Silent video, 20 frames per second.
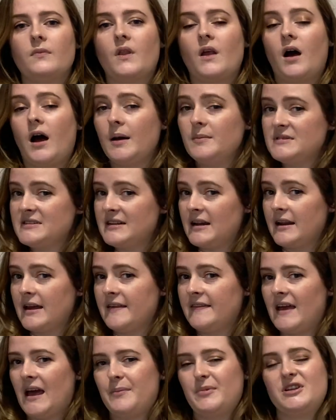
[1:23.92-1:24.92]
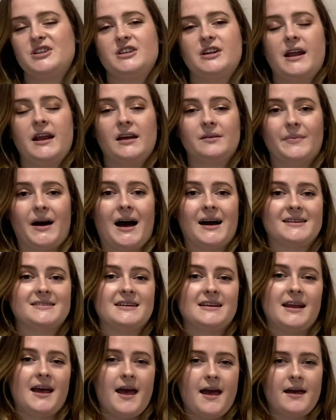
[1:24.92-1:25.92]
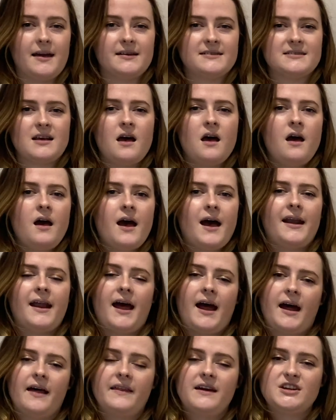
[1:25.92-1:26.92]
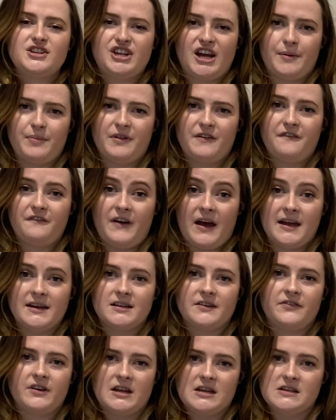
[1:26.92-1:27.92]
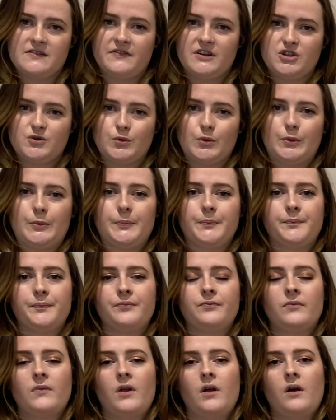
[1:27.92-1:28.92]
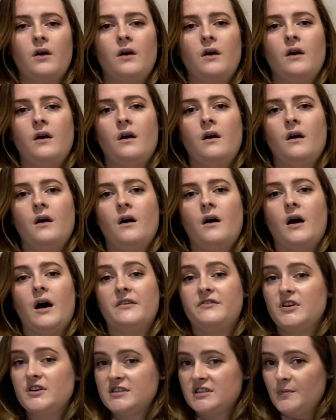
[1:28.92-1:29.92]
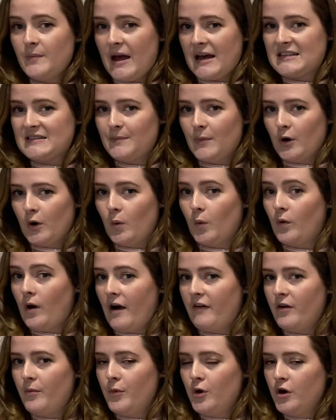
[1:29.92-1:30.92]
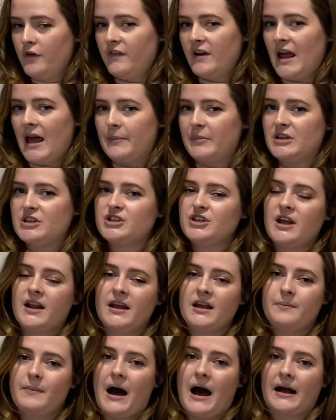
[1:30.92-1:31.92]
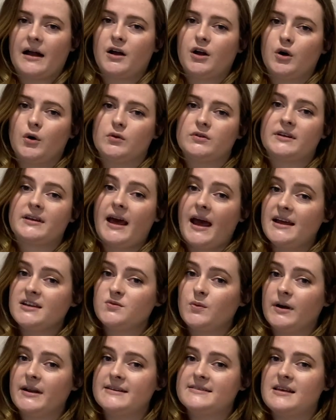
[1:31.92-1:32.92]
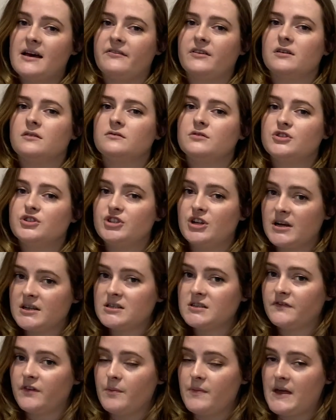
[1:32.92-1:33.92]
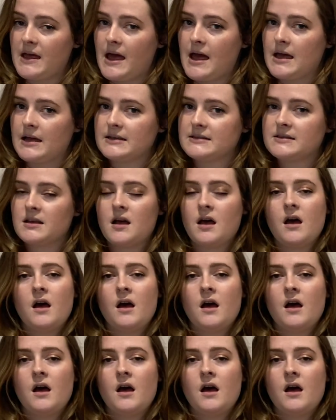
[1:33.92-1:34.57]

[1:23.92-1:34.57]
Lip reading: I'm studying the epigenetic marks in eggs and how they shape the fate of an individual. I've used a mouse model where I removed an epigenetic mark called K27 just from the eggs,